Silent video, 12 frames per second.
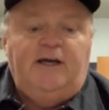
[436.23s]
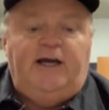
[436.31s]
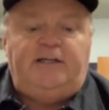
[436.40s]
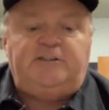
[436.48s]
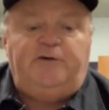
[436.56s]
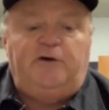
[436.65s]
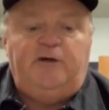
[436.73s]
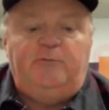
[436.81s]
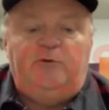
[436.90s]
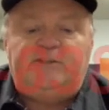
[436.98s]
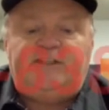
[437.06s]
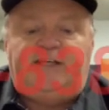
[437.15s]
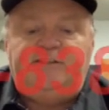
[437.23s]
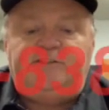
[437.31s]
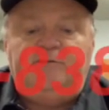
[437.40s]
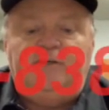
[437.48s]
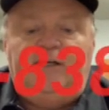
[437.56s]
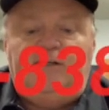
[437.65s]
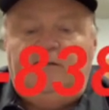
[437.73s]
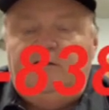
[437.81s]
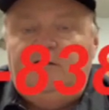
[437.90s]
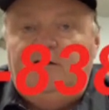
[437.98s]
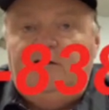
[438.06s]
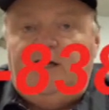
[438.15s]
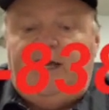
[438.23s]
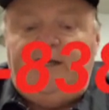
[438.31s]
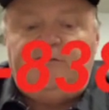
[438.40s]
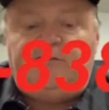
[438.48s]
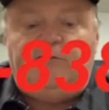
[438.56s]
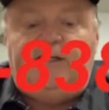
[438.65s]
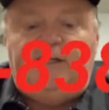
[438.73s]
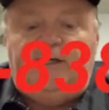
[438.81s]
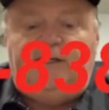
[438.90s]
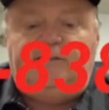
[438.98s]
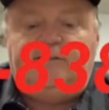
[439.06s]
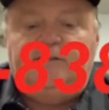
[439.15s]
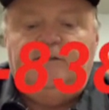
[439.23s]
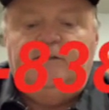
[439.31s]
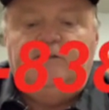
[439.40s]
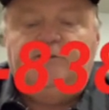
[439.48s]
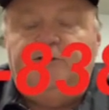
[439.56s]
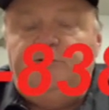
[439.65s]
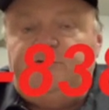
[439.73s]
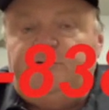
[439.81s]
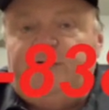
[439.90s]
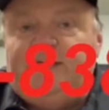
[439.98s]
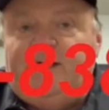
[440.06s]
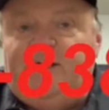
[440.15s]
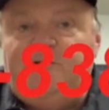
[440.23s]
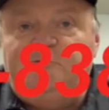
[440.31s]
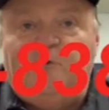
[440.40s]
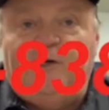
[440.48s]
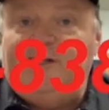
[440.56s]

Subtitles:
And his phone number is 828-838-2391.